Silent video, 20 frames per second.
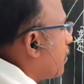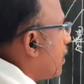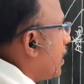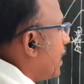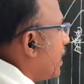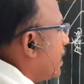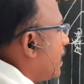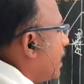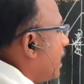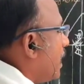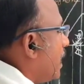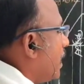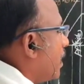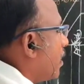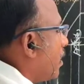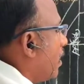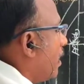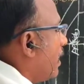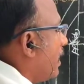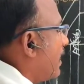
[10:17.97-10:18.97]
point, I
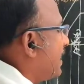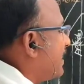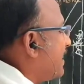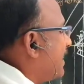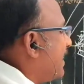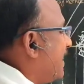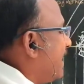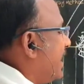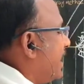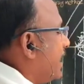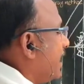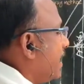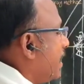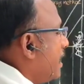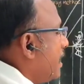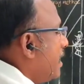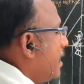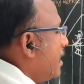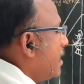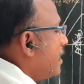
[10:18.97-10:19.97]
call this E.
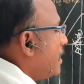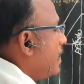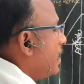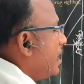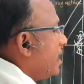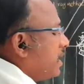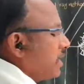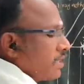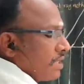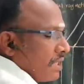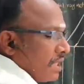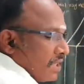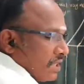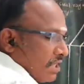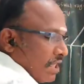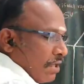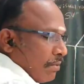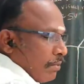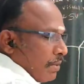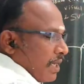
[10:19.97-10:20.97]
E is
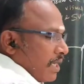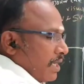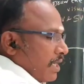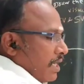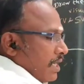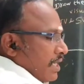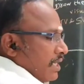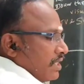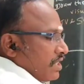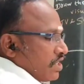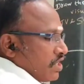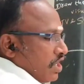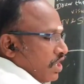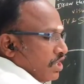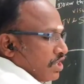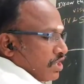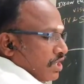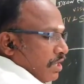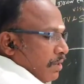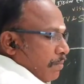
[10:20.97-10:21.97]
nothing but
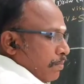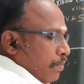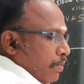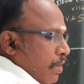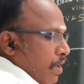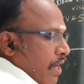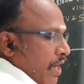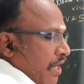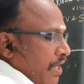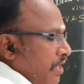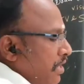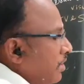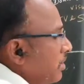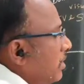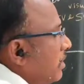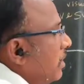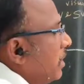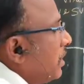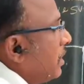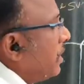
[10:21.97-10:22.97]
station point.
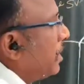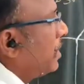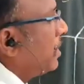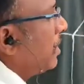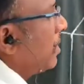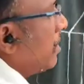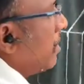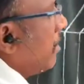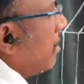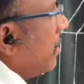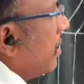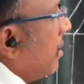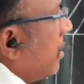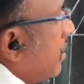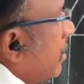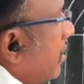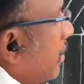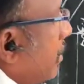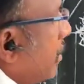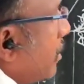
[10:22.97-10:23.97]

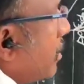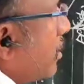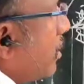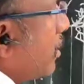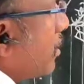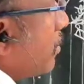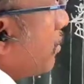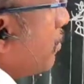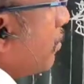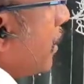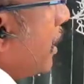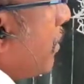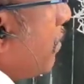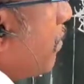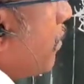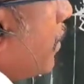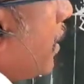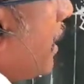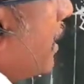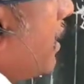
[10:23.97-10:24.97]
This is my
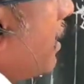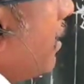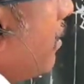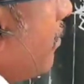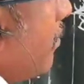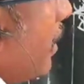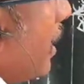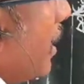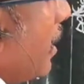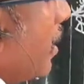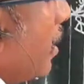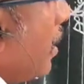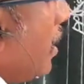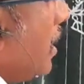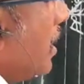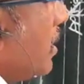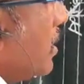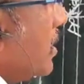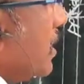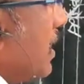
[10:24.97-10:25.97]
point, I call
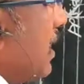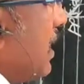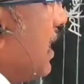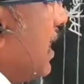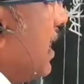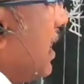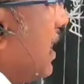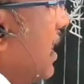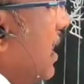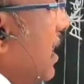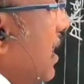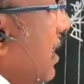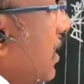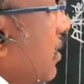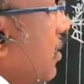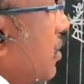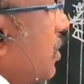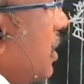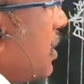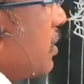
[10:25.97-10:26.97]
this E.
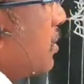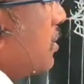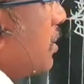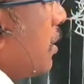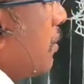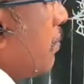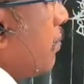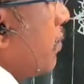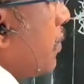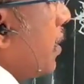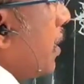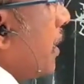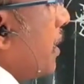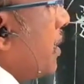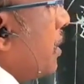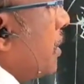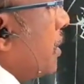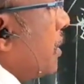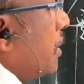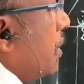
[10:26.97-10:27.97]
Station
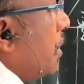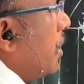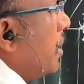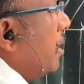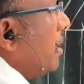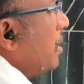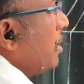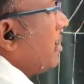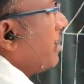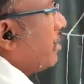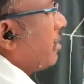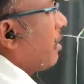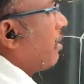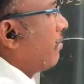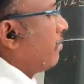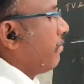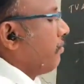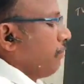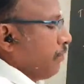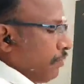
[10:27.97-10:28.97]
point in
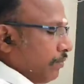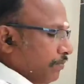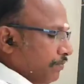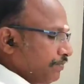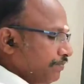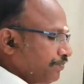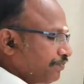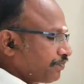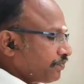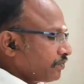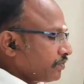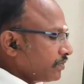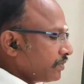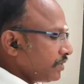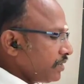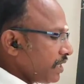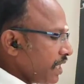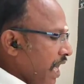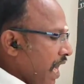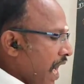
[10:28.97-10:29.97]
top view.
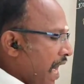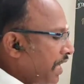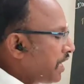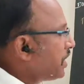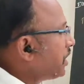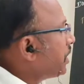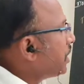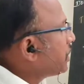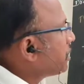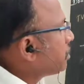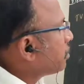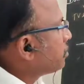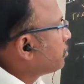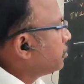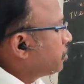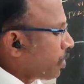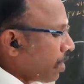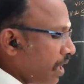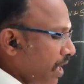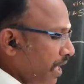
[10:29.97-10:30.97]
I need to
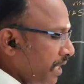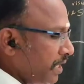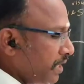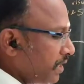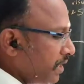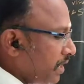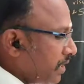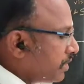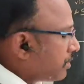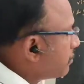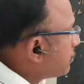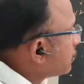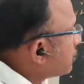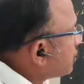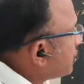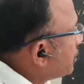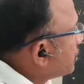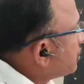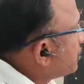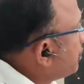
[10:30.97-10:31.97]
join this
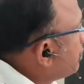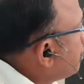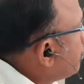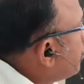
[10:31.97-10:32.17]
station